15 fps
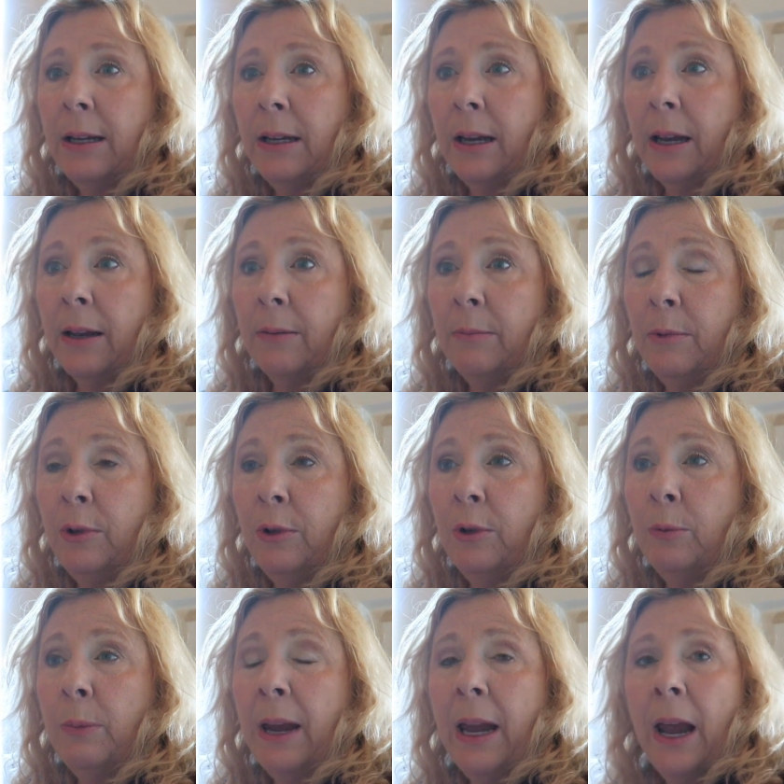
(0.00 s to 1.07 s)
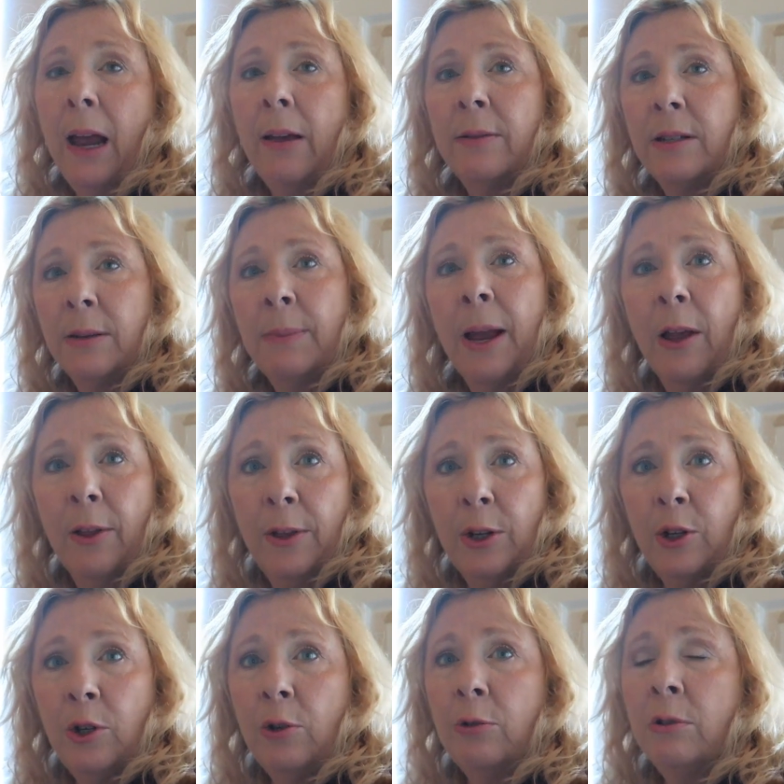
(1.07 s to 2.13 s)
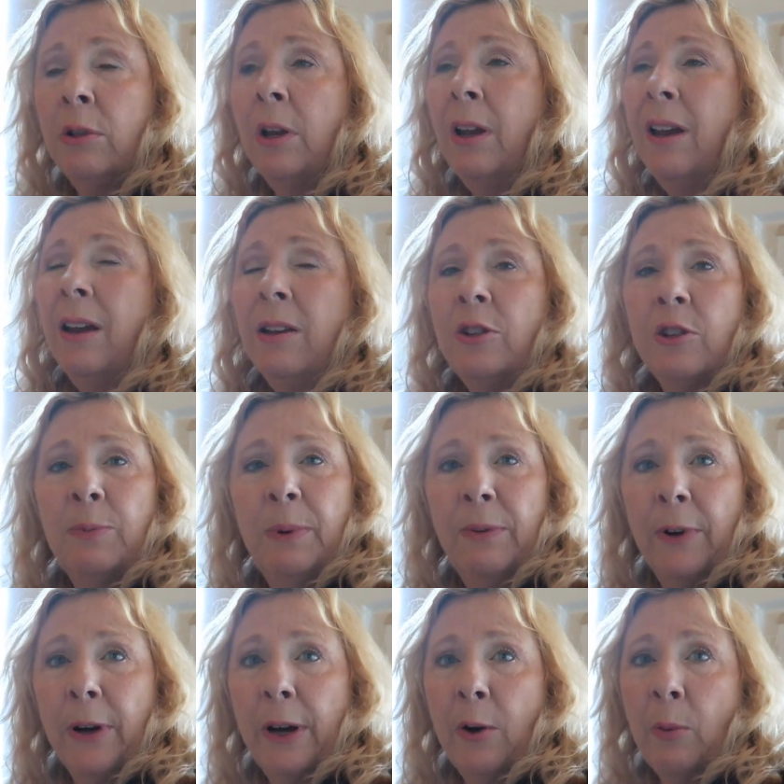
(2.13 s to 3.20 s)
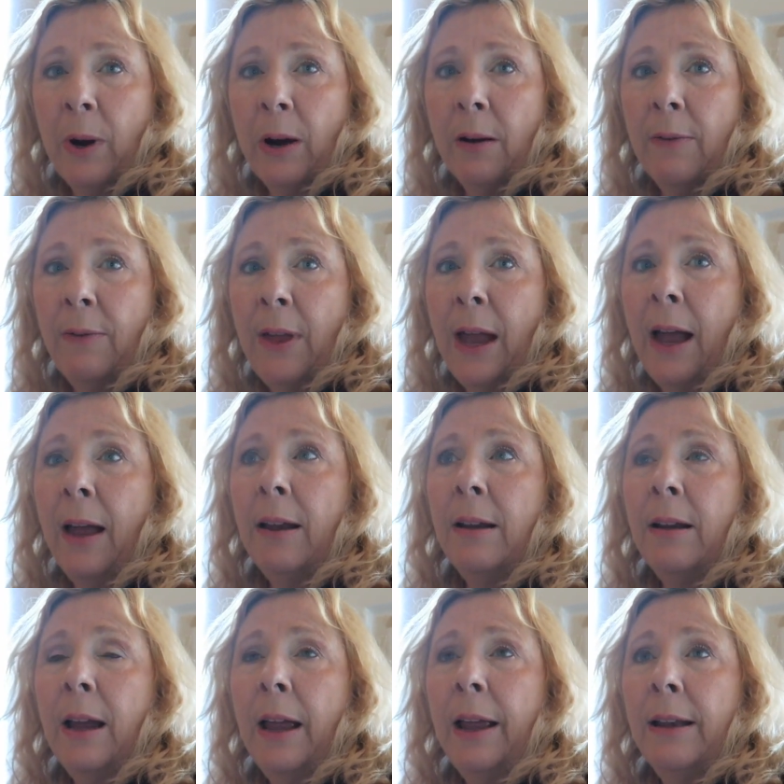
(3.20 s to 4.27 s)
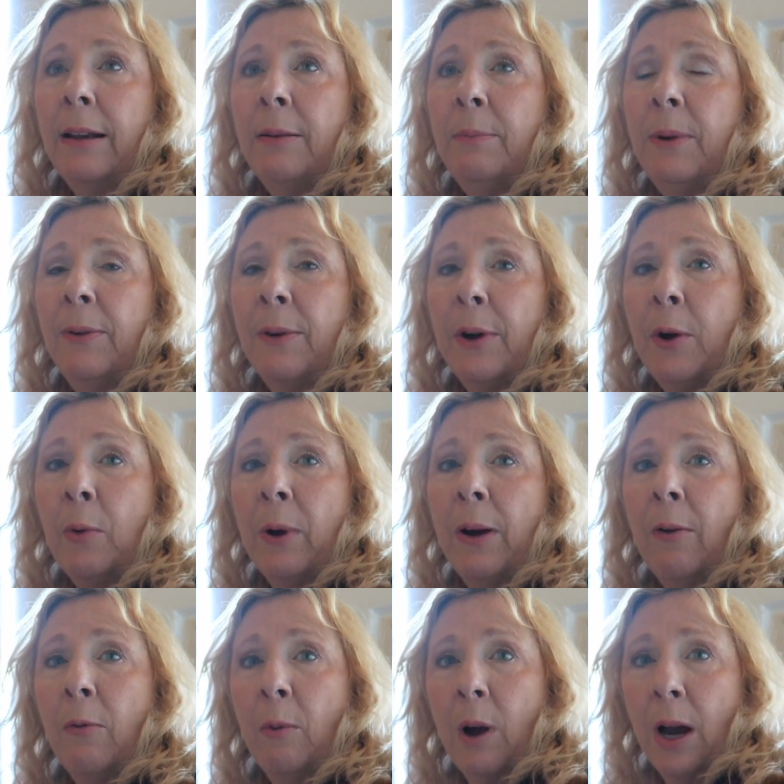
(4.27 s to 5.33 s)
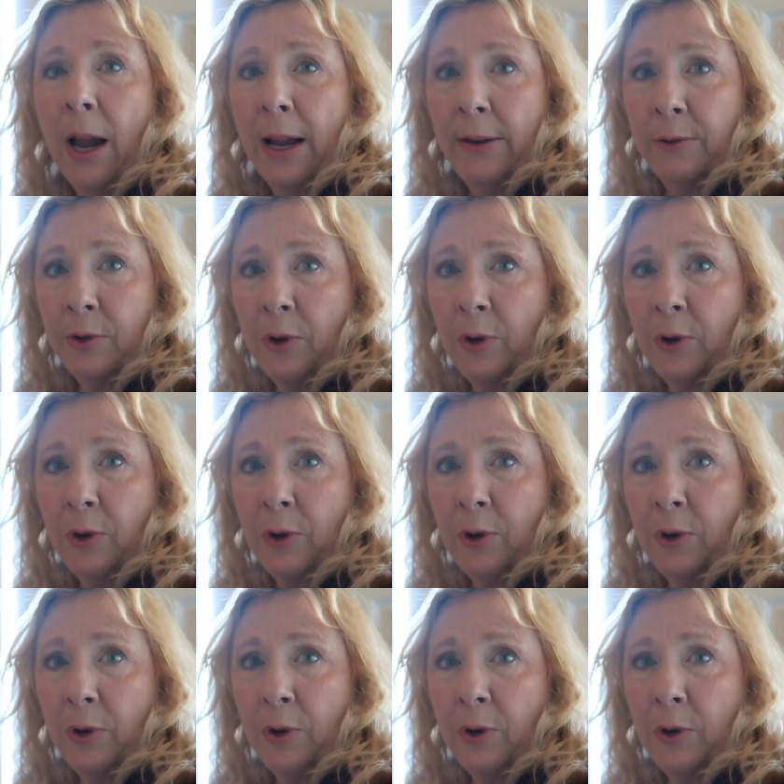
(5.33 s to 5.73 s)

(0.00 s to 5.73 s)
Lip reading: you may have some health issues. Just be very aware of that, and be very aware of what kind of